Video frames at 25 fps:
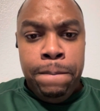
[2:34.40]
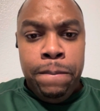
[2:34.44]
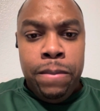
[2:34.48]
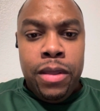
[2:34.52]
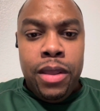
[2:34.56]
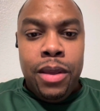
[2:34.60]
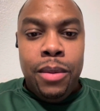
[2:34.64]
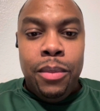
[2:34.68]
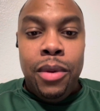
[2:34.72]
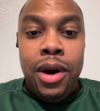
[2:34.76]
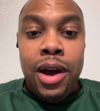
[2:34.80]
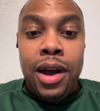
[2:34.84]

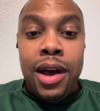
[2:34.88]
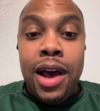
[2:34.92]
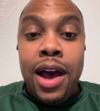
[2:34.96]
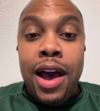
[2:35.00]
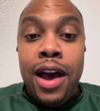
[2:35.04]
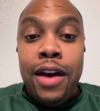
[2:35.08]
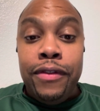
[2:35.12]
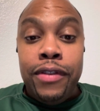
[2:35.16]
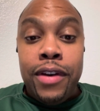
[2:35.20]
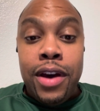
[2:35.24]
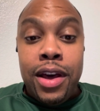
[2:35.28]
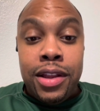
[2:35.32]
my
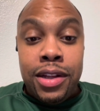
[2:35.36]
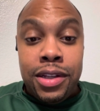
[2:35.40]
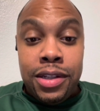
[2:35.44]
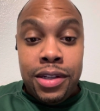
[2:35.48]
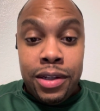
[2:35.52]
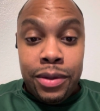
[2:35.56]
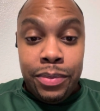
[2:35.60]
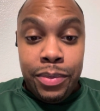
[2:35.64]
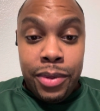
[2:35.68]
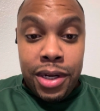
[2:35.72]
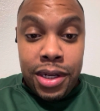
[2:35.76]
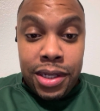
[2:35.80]
godfather took
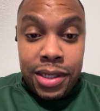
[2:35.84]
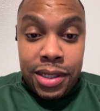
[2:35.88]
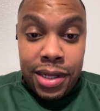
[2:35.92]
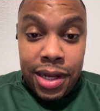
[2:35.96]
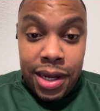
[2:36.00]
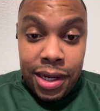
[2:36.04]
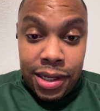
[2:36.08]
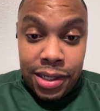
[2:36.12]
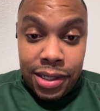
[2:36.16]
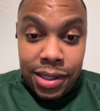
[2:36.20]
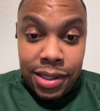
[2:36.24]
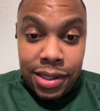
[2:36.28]
me to
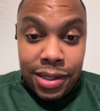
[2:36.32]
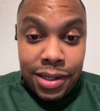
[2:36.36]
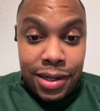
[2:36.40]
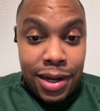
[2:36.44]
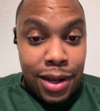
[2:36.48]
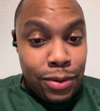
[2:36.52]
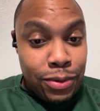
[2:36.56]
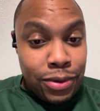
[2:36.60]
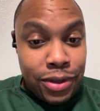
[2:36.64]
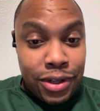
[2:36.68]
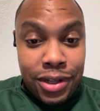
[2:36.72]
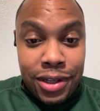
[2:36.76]
Texas and they
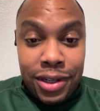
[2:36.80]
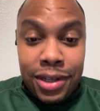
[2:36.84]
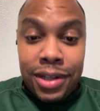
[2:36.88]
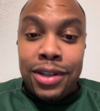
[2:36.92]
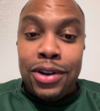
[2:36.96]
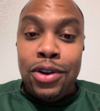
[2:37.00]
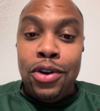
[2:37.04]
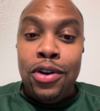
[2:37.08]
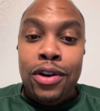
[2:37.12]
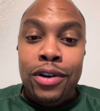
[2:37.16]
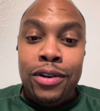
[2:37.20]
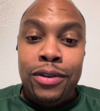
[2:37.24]
was cooking
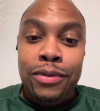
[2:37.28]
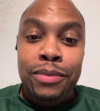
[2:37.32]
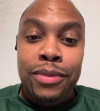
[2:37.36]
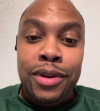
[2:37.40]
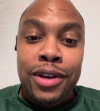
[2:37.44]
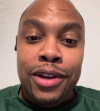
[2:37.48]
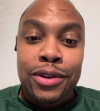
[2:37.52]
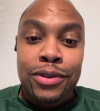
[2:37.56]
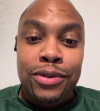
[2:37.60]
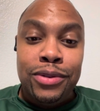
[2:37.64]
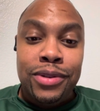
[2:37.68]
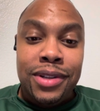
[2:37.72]
all the
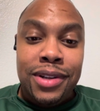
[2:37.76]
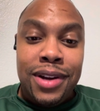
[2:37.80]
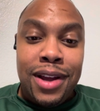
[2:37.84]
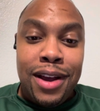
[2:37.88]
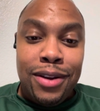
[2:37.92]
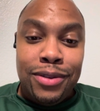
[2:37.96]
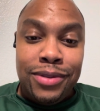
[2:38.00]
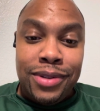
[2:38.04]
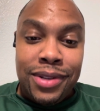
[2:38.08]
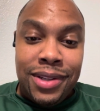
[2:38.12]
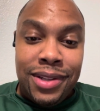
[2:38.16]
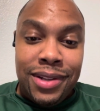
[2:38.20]
meals and I
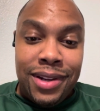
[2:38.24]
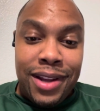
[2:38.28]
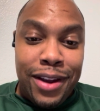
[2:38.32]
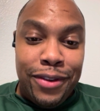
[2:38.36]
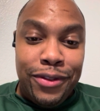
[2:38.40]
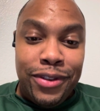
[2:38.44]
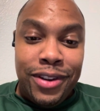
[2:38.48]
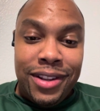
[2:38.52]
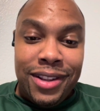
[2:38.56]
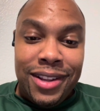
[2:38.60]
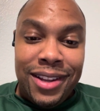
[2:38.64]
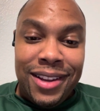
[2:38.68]
was eating
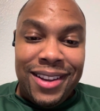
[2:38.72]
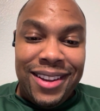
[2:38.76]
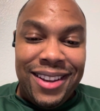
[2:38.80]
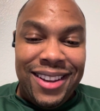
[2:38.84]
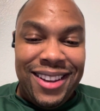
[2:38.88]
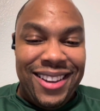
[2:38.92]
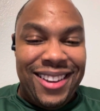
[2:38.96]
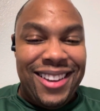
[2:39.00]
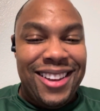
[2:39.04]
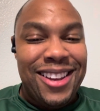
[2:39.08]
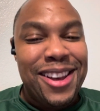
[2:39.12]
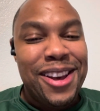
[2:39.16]
everything,
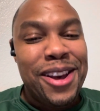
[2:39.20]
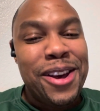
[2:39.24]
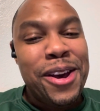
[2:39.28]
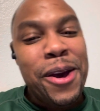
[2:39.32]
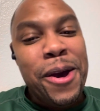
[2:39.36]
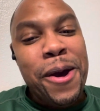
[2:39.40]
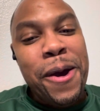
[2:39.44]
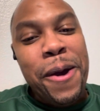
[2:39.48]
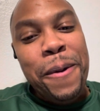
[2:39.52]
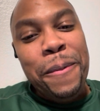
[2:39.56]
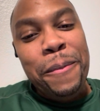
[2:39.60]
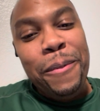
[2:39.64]

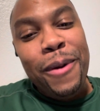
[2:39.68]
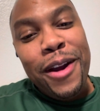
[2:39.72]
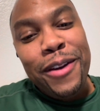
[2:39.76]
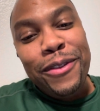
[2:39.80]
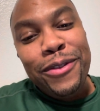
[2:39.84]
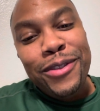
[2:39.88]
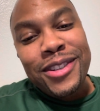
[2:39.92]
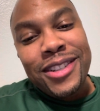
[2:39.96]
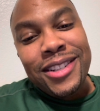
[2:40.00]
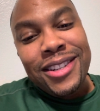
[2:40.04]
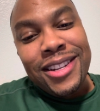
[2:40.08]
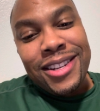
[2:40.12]

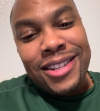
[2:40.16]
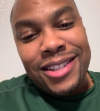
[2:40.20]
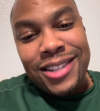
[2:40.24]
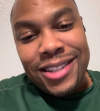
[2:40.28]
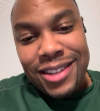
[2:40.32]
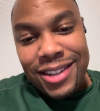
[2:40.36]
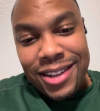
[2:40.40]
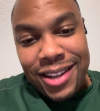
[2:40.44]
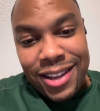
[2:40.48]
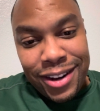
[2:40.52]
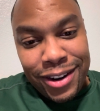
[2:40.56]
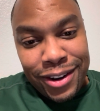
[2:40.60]
breakfast, lunch,
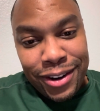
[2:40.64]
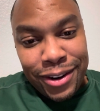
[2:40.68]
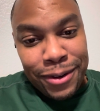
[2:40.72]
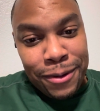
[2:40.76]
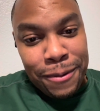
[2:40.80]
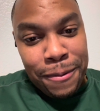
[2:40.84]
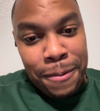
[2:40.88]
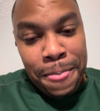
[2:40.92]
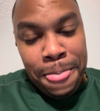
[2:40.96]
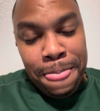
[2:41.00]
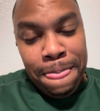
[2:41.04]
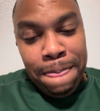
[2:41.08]
and dinner.
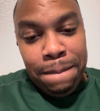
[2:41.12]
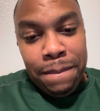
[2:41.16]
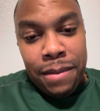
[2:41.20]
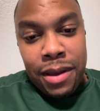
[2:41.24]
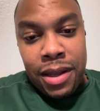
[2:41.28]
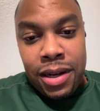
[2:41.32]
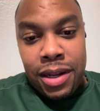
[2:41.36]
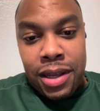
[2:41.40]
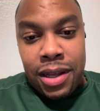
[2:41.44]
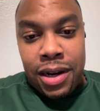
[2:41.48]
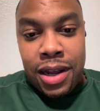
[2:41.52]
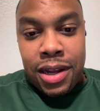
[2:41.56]

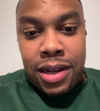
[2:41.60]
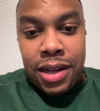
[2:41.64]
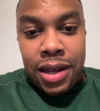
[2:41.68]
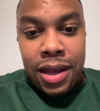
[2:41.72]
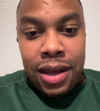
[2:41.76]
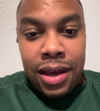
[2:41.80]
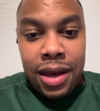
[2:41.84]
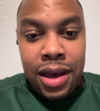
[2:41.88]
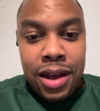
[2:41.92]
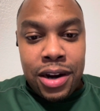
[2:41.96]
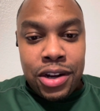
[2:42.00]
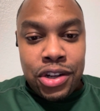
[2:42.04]
And then I
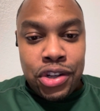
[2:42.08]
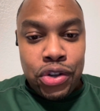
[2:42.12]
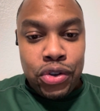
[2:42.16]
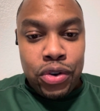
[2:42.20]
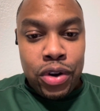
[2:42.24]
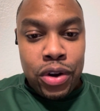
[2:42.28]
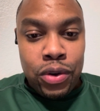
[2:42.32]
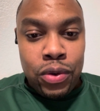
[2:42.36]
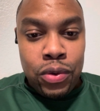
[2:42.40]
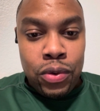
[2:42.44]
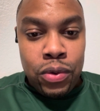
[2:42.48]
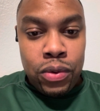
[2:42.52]
kind of
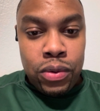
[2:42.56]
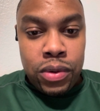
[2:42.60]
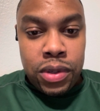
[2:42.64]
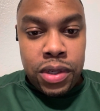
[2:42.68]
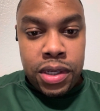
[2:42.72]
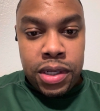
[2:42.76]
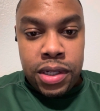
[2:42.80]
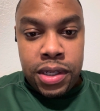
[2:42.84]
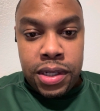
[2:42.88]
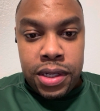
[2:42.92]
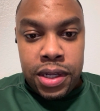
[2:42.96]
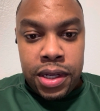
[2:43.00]
struggled
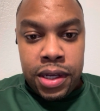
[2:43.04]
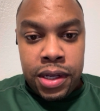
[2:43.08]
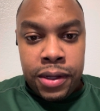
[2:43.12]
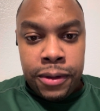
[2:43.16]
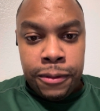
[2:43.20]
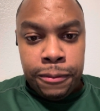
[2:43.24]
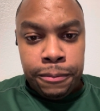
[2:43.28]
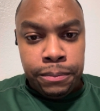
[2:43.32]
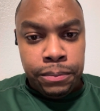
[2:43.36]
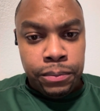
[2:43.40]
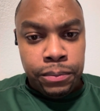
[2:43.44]
since then.